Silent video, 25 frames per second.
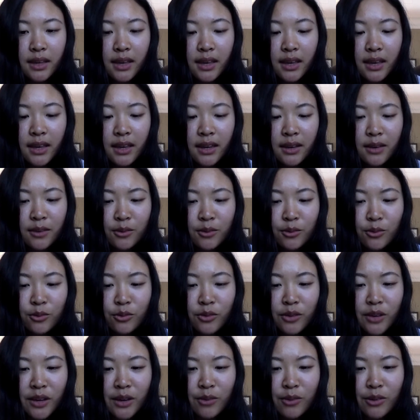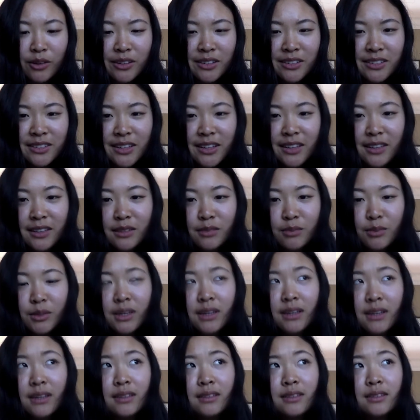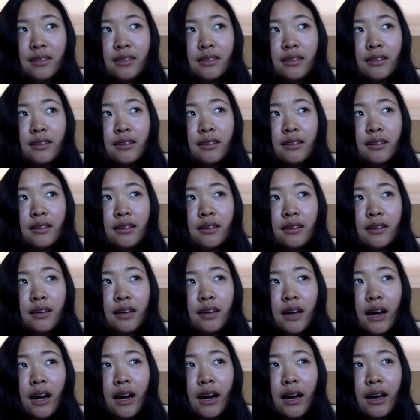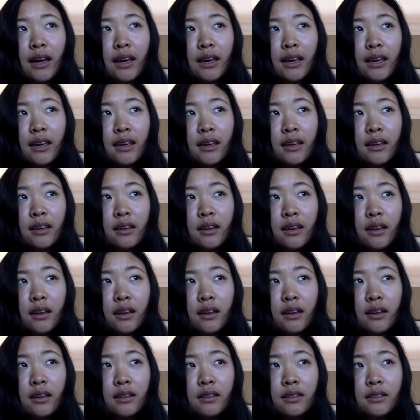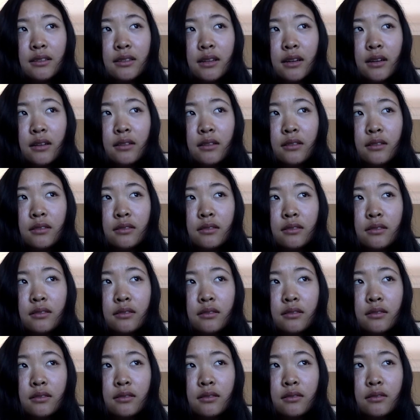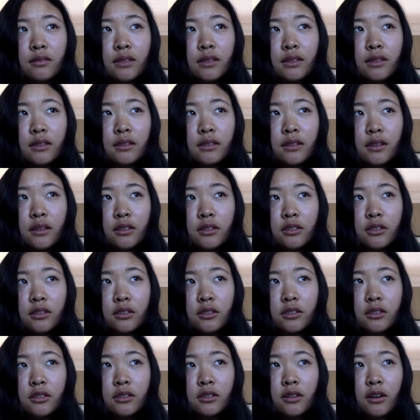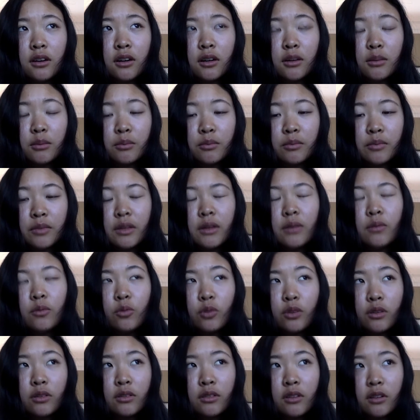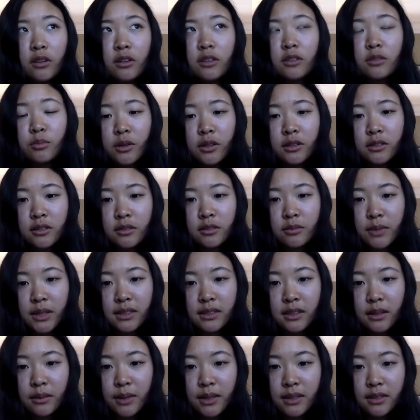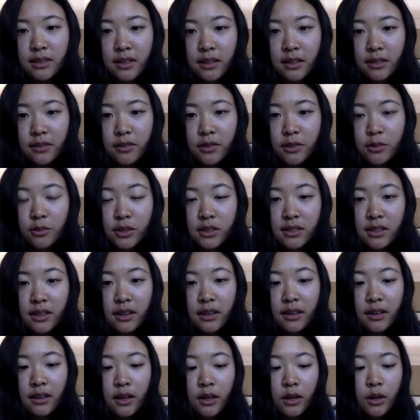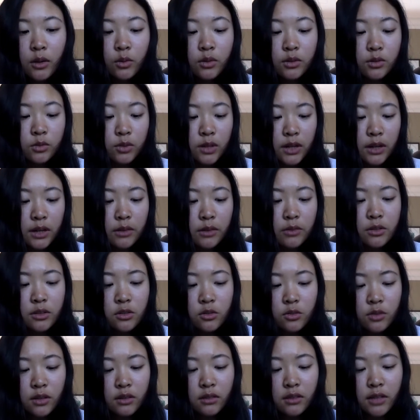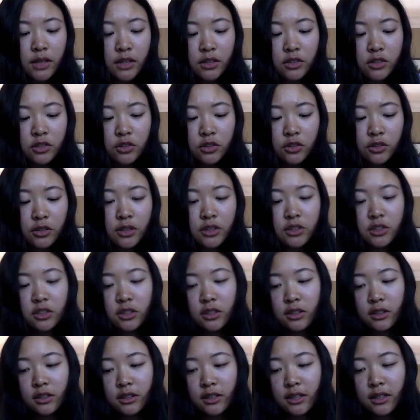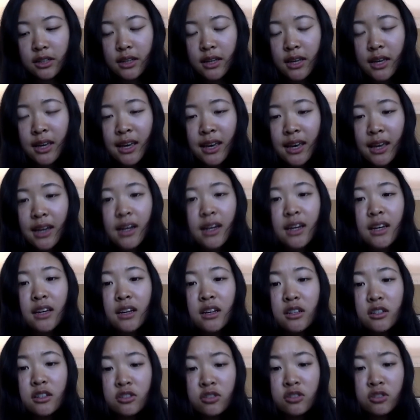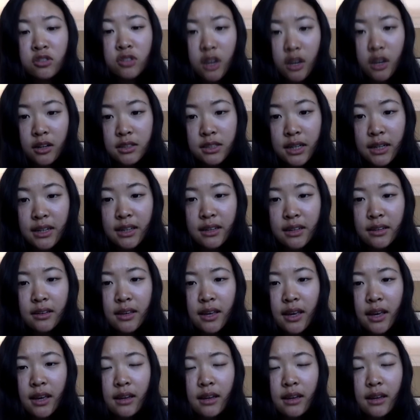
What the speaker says: And I want to say this because I dealt with such one of the hardest parts of my time at Stanford was when I was doing electrical engineering and I sucked at it.